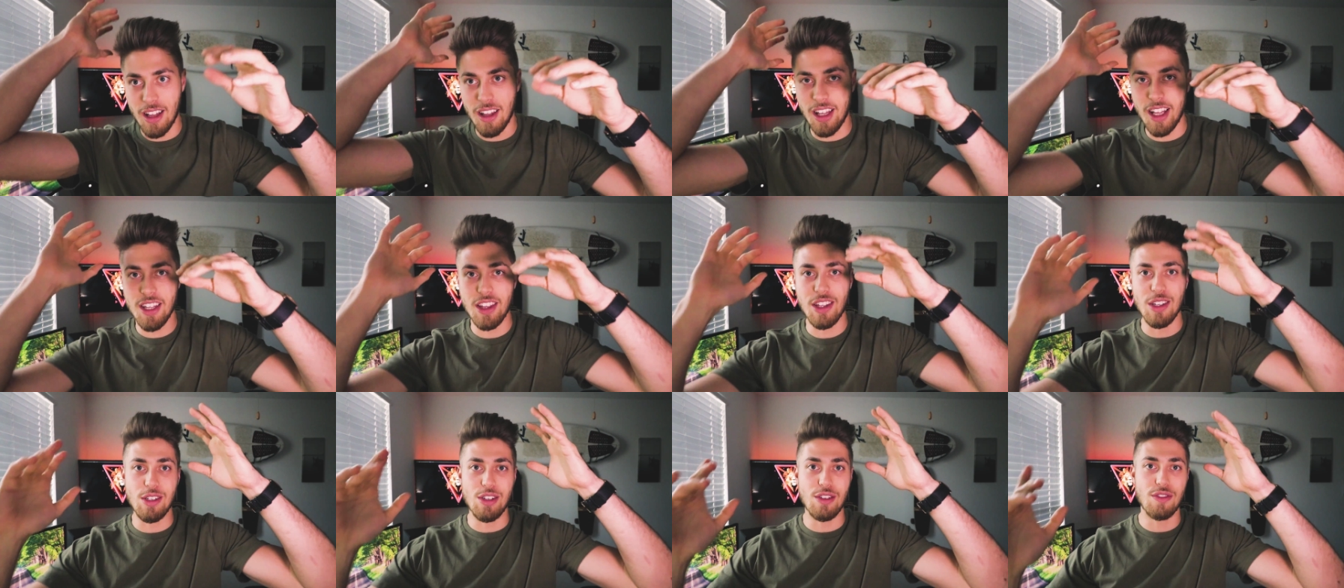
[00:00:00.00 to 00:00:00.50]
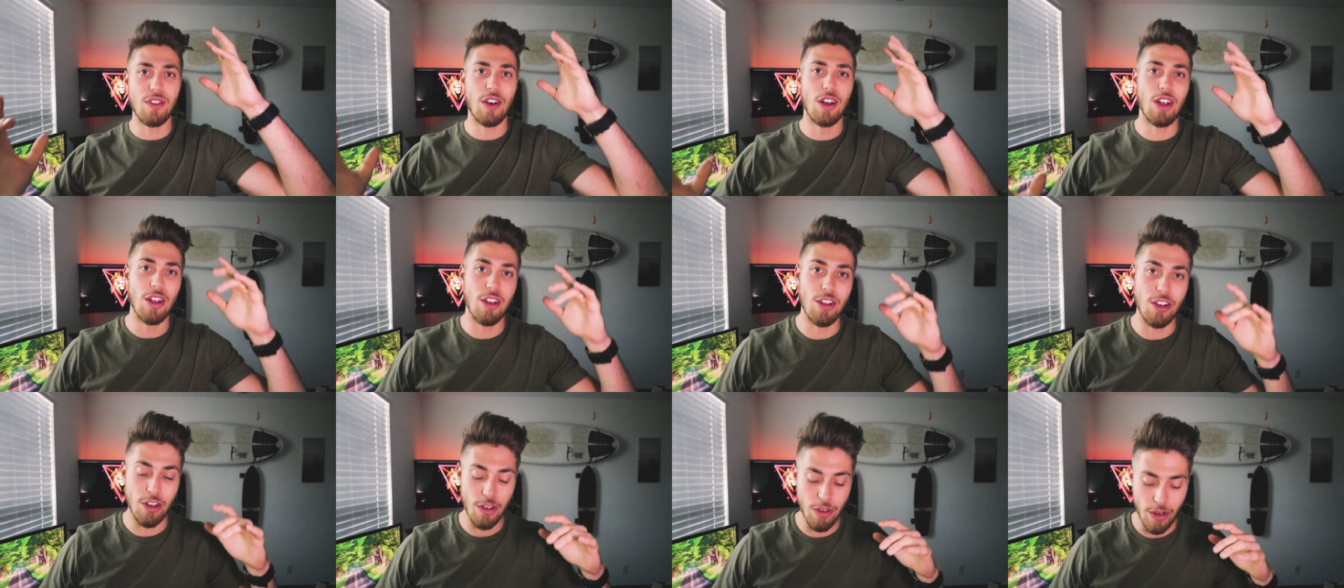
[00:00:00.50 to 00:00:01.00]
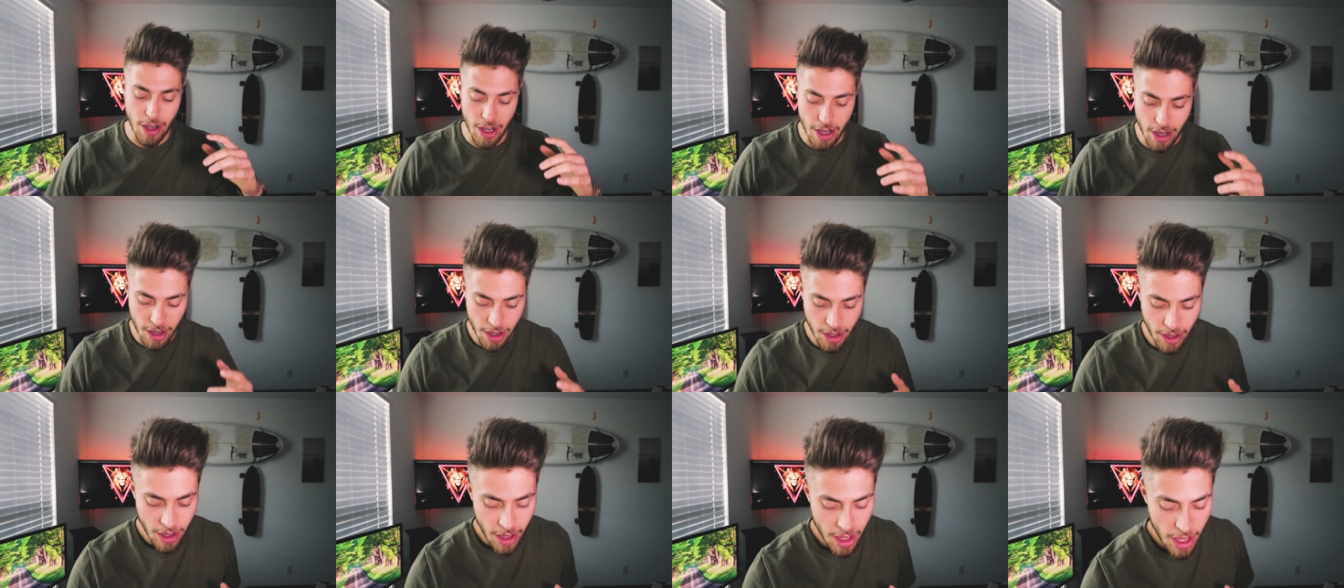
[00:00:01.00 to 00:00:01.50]
let those fall on your
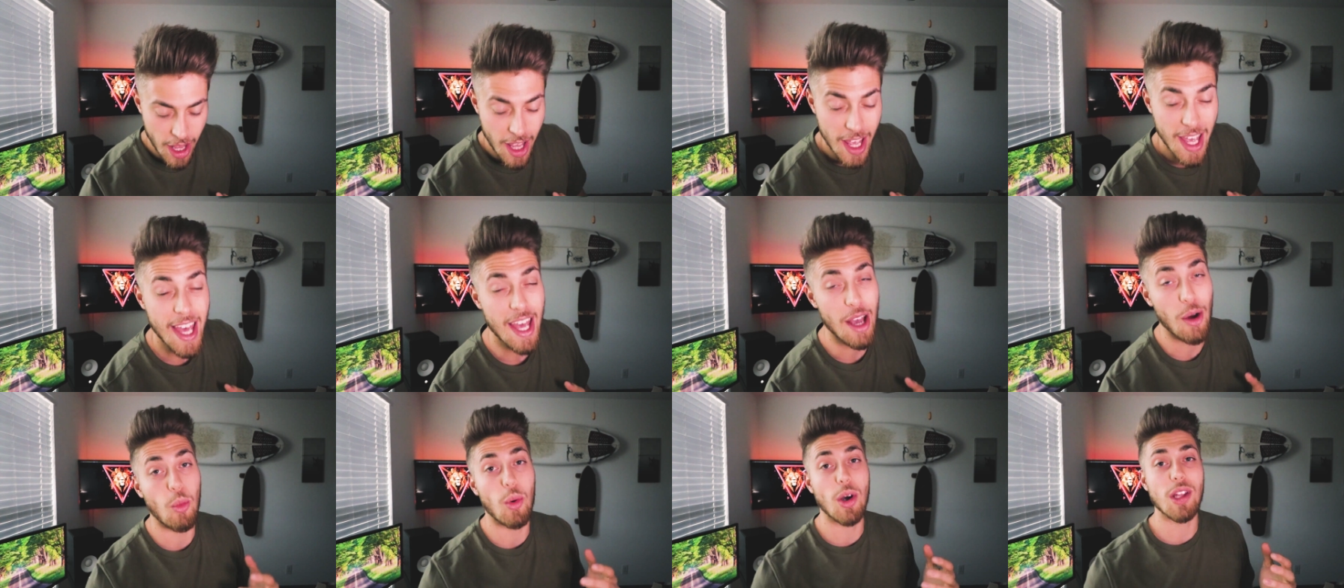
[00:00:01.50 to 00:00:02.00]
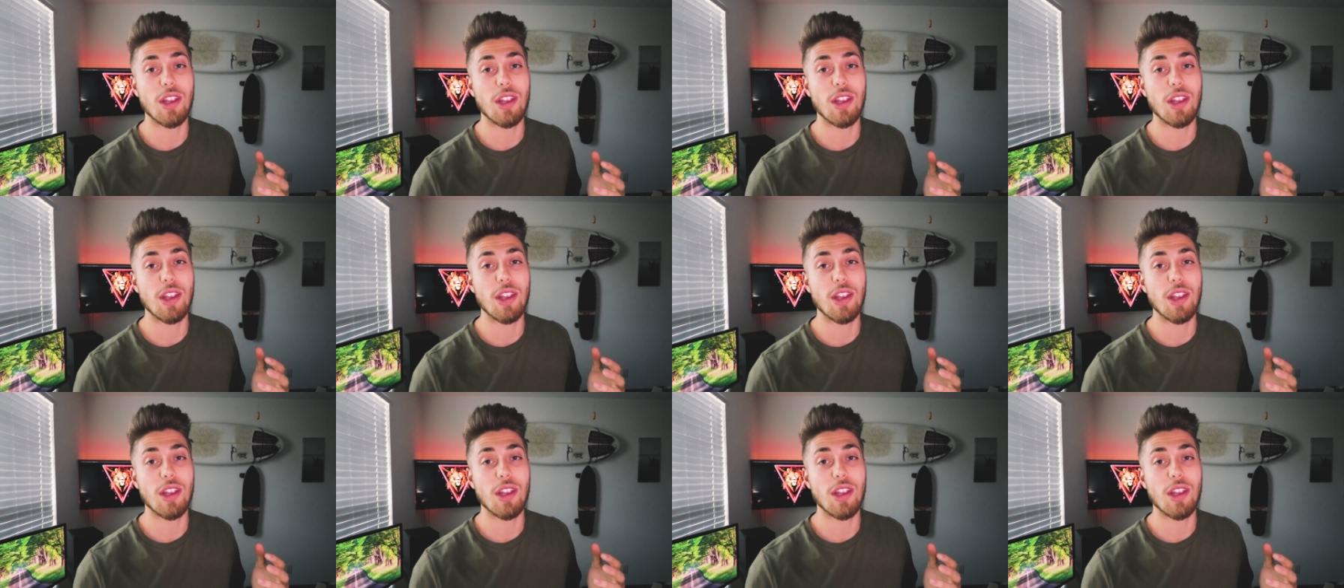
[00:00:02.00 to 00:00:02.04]
hair. And